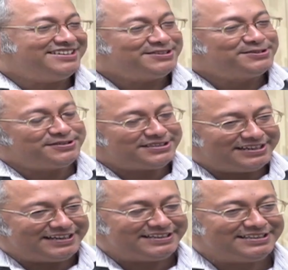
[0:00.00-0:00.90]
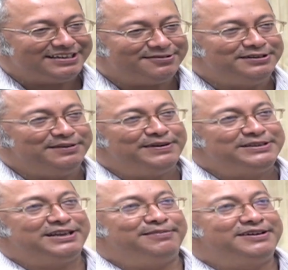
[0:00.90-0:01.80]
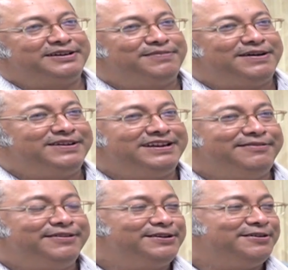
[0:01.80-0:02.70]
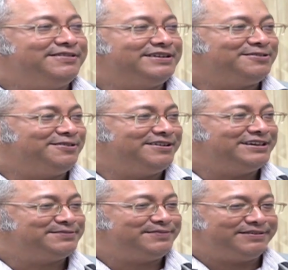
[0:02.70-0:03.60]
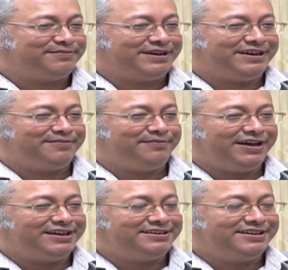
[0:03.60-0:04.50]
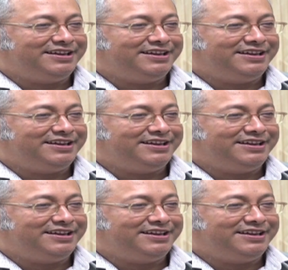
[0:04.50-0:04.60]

So, sir, that is a good impression among the public, even though you are a congressman by blood.